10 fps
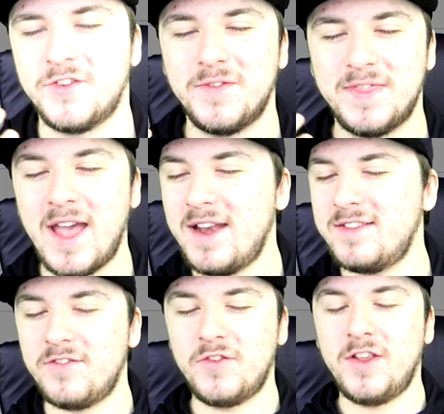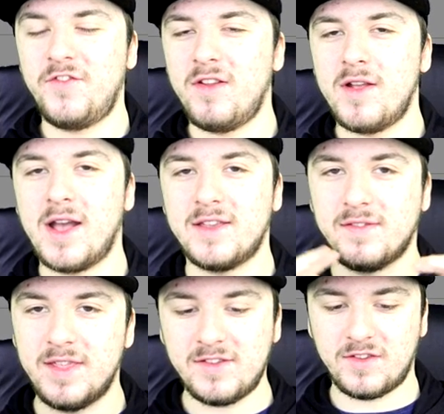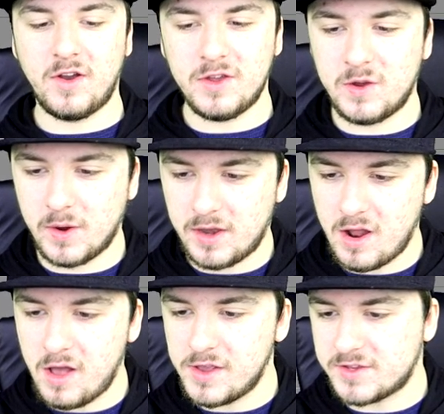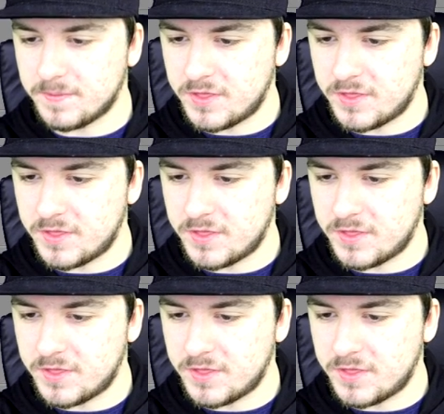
So that is it for this video guys. This is how you create an awesome